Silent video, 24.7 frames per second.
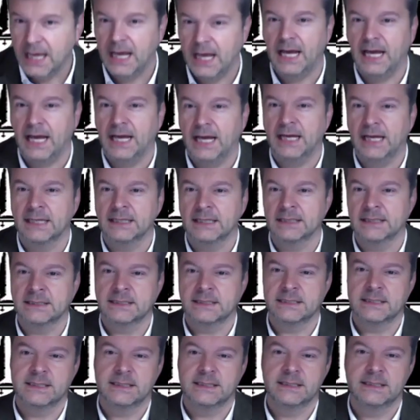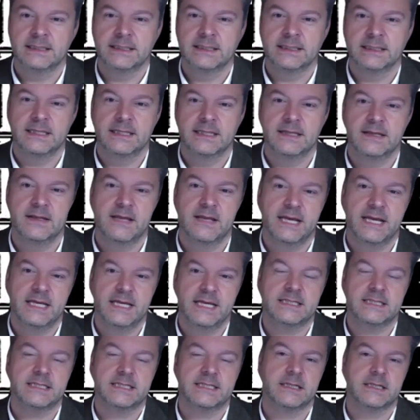And
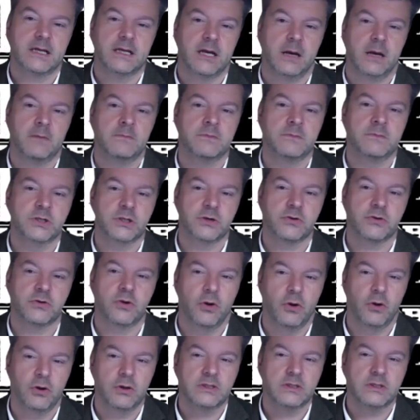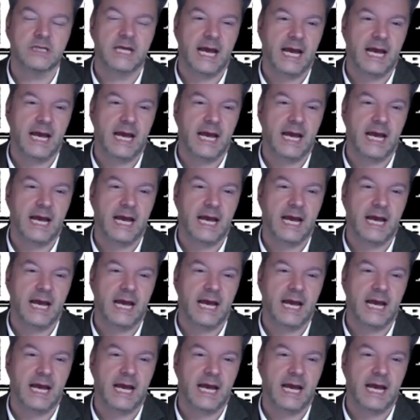this comes across